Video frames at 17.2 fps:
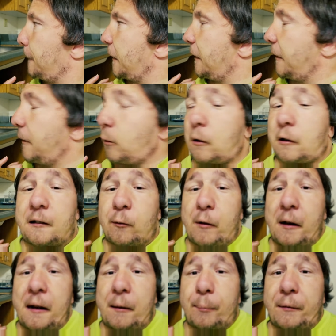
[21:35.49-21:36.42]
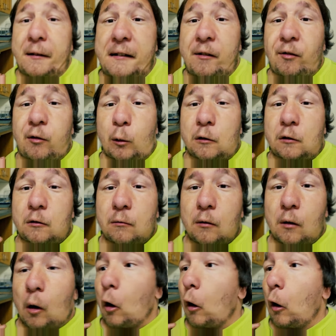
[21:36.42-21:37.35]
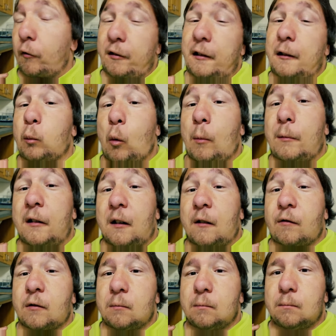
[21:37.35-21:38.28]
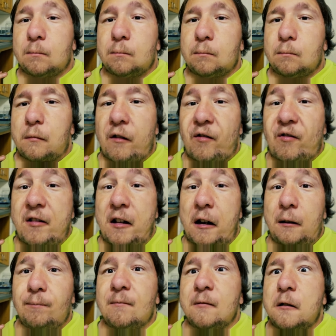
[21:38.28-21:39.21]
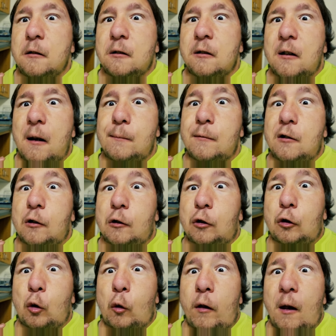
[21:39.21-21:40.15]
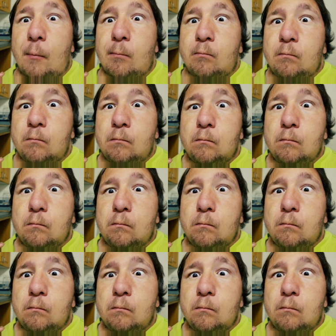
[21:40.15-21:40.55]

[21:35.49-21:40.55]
yeah, we'll see what happens afterwards. Hopefully it's warm enough. If not, I'm gonna sue them.